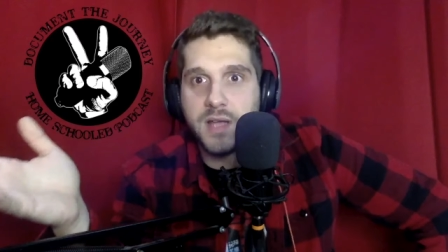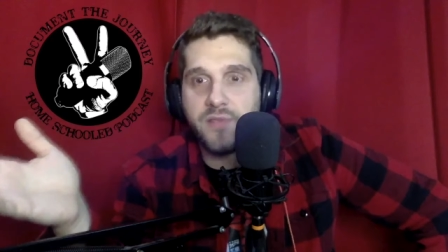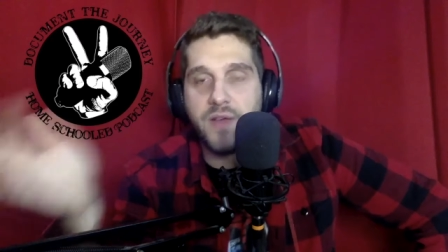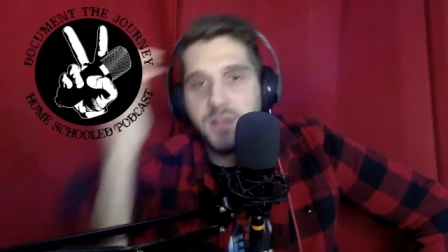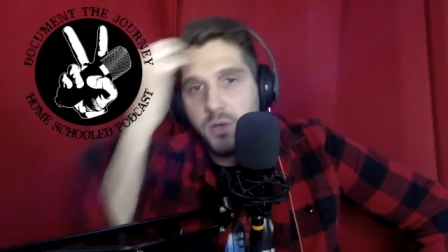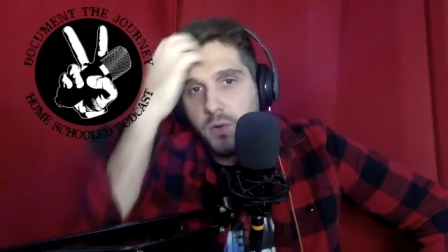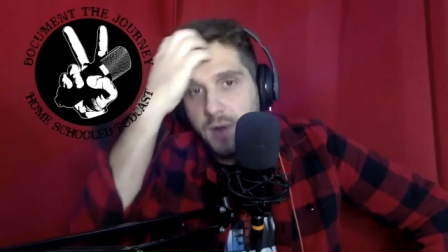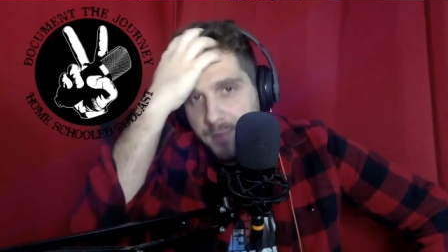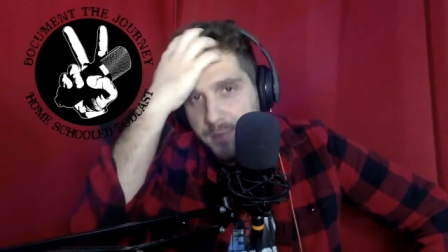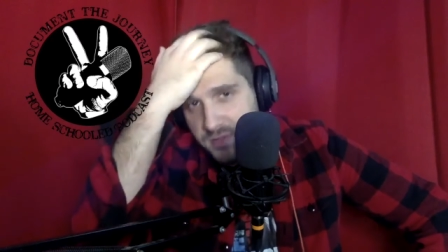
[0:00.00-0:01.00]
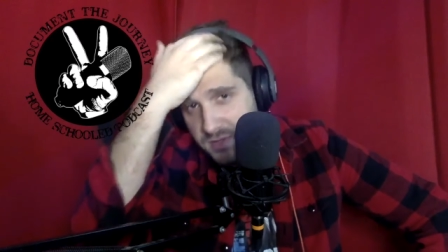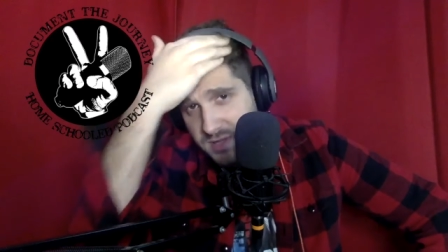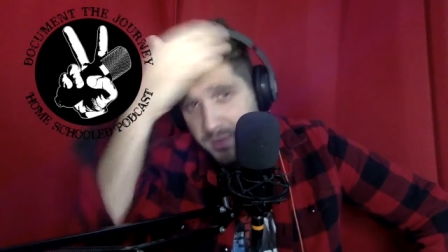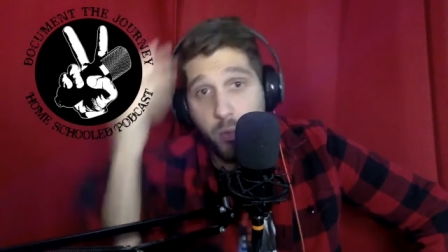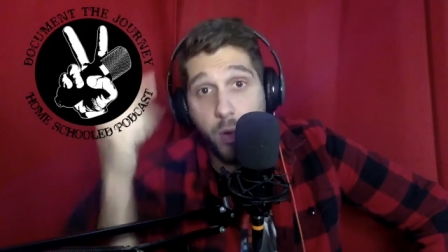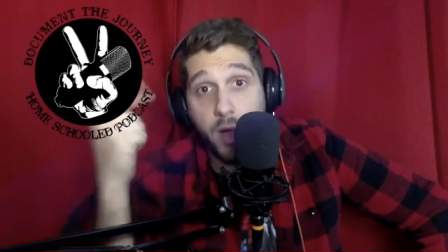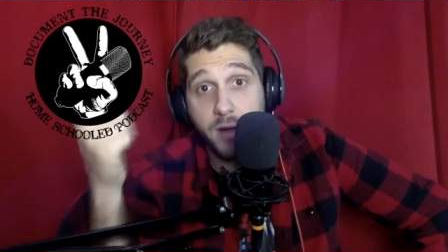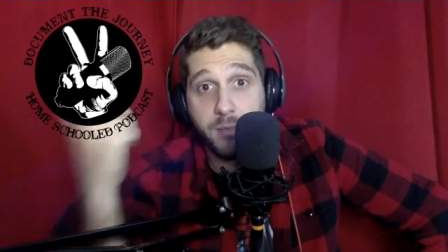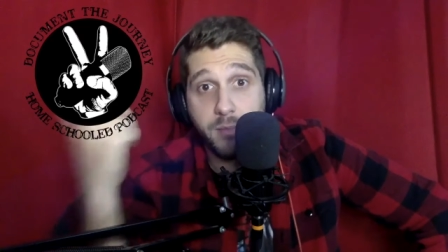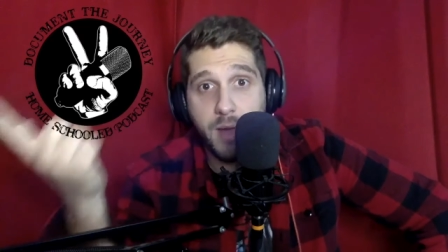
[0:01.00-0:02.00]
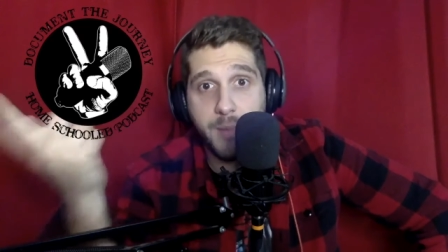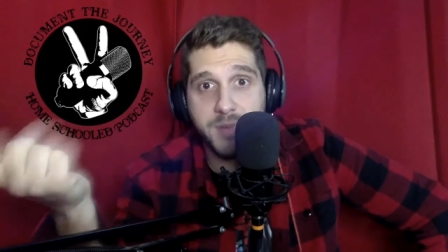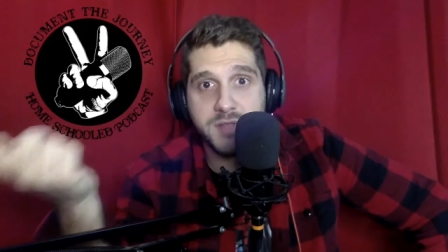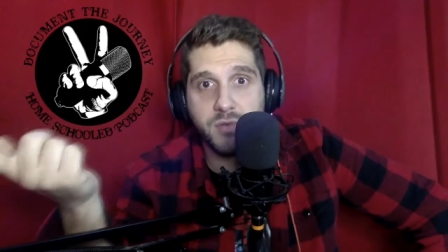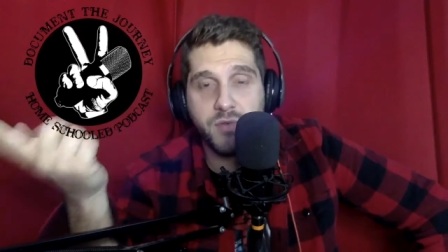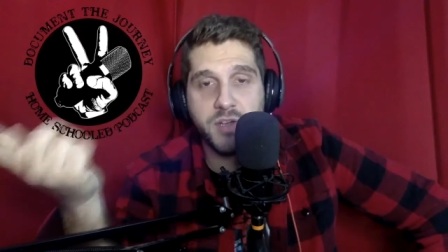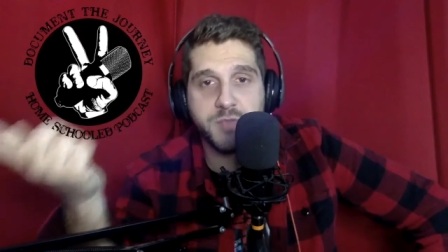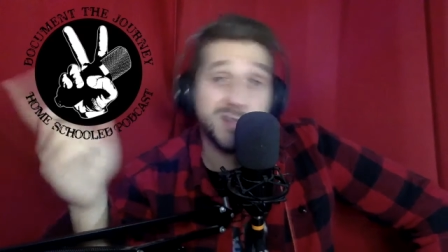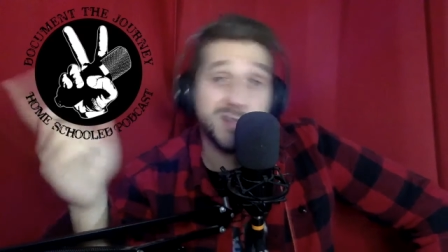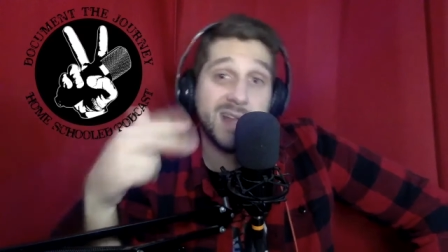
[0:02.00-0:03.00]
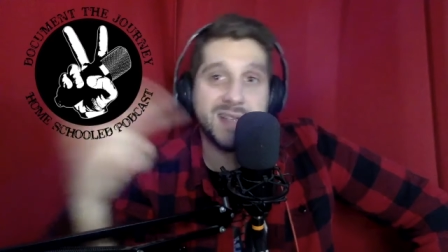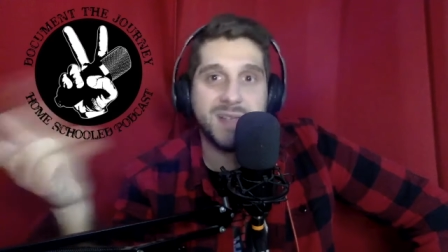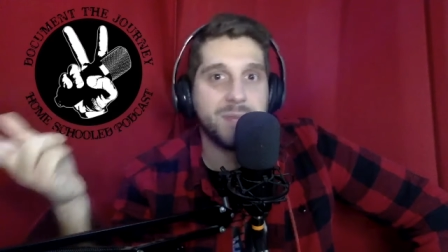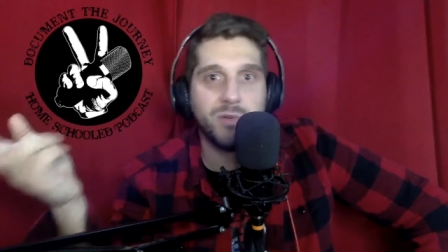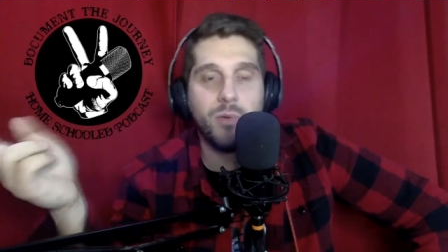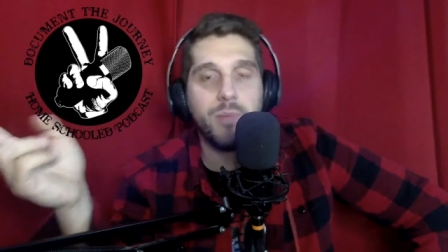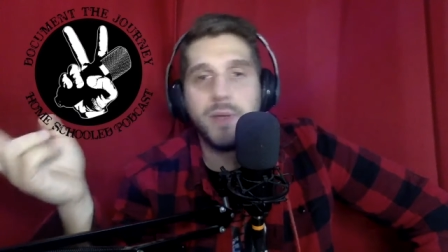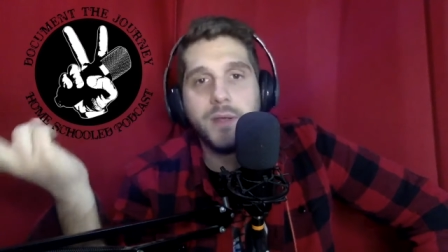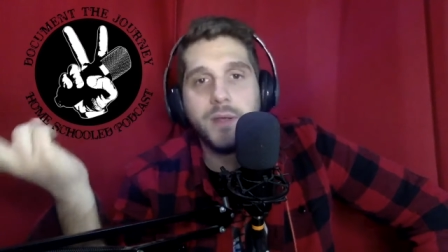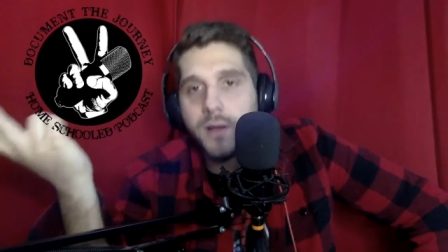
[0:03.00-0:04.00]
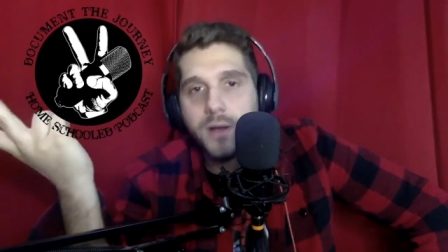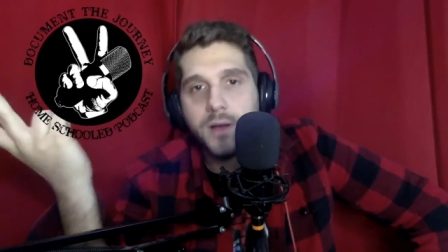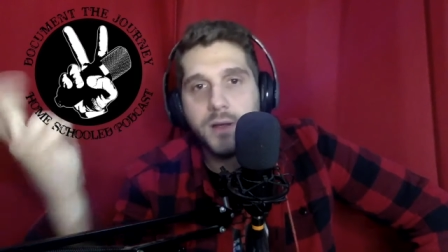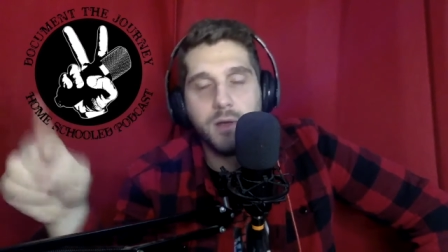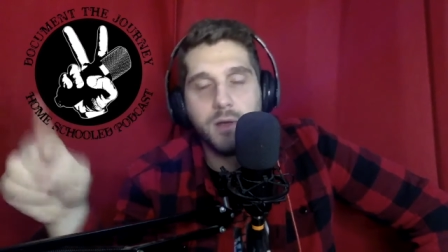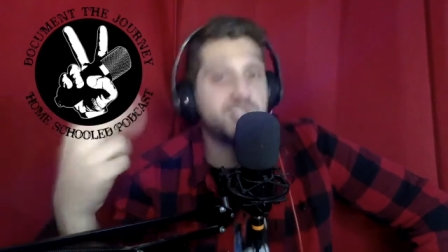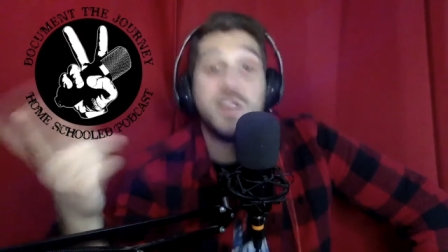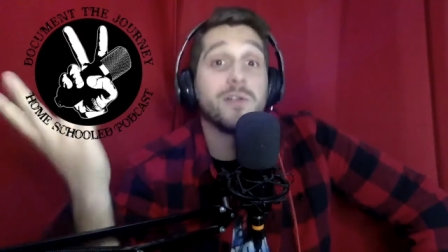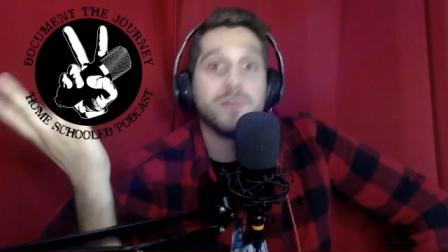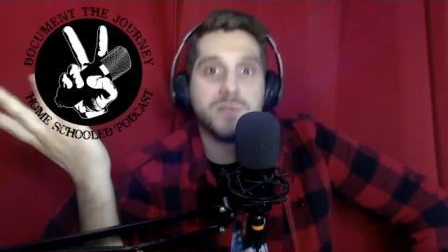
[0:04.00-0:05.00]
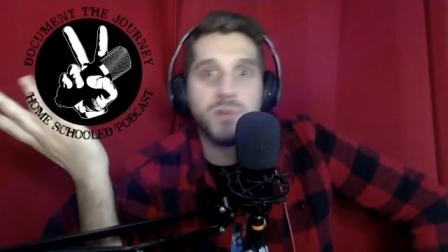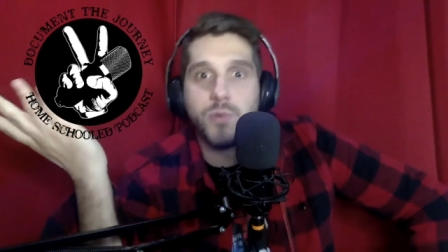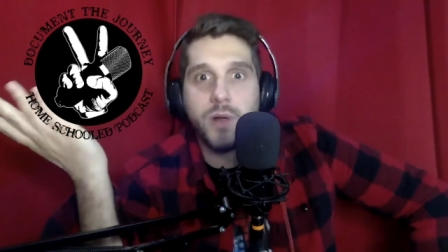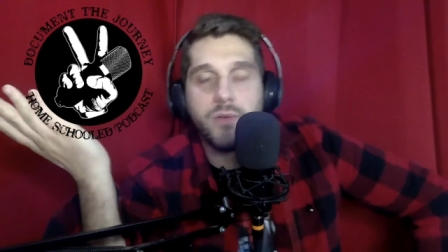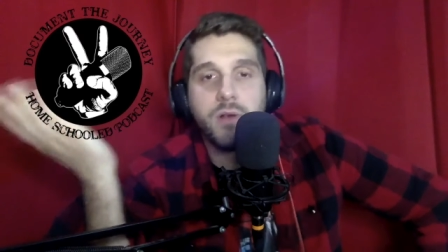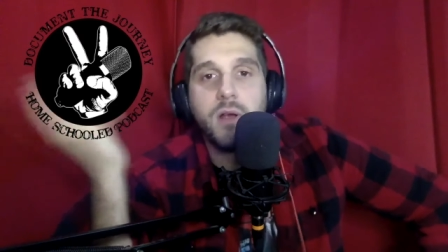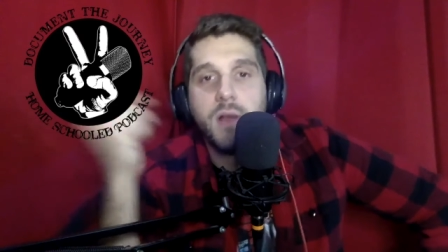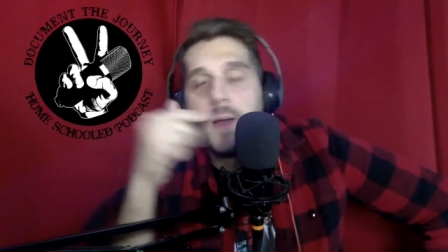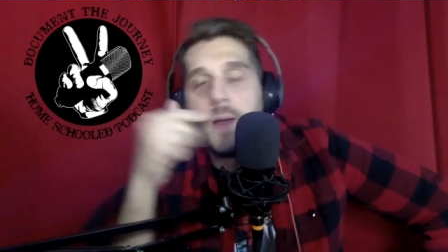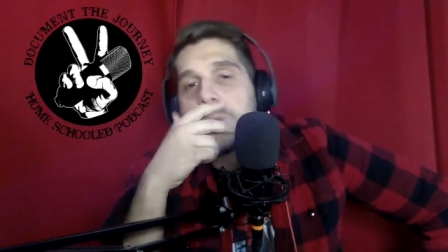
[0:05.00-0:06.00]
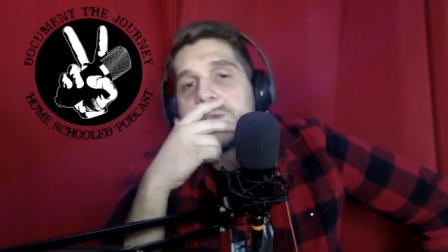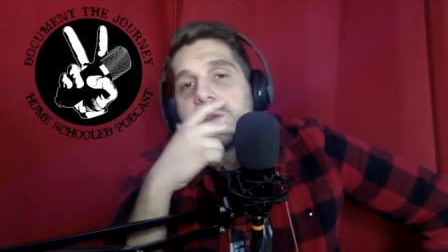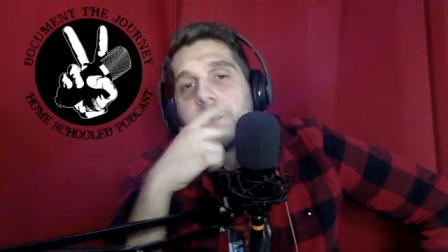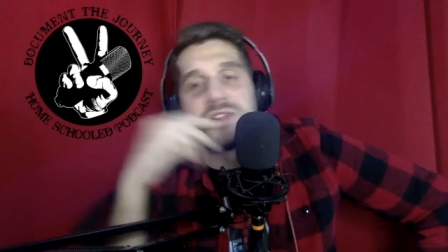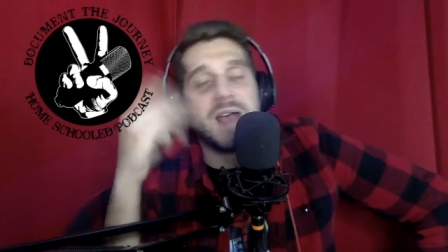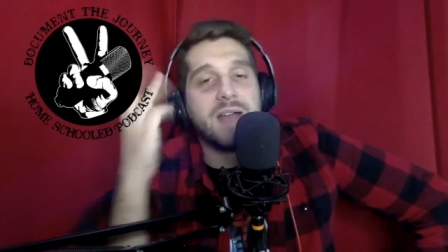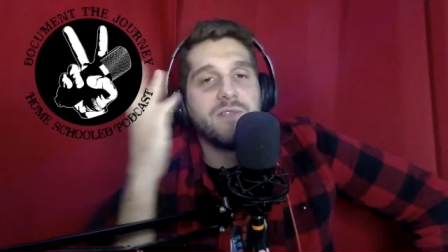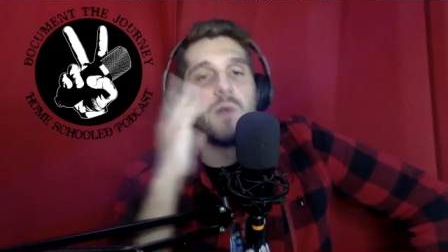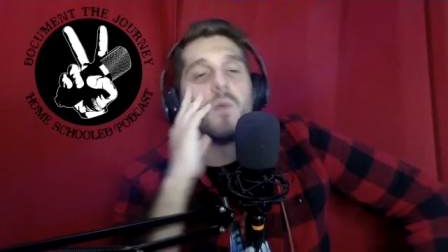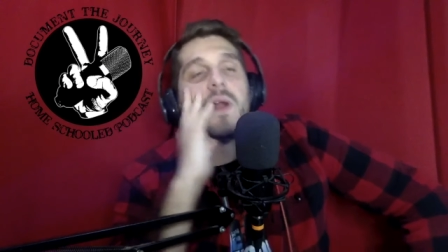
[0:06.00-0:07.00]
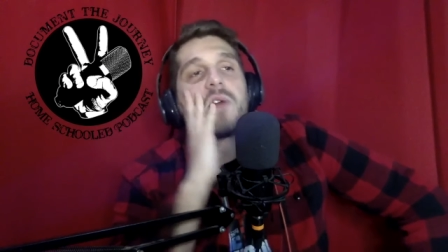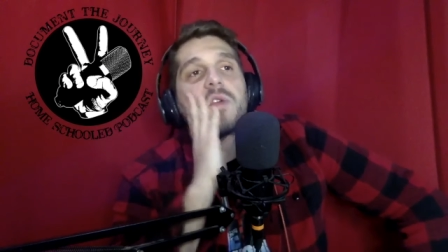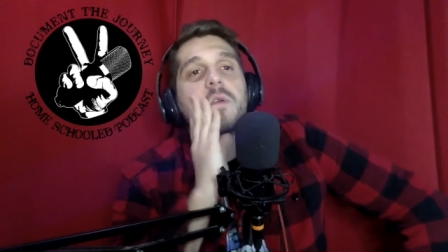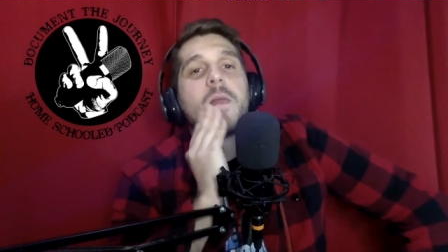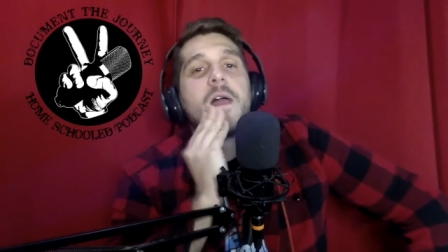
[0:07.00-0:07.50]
Like, if I do an episode, it's going to be one episode Fresh Prince. The next episode will be, Cheers or whatever, or Seinfeld, whatever.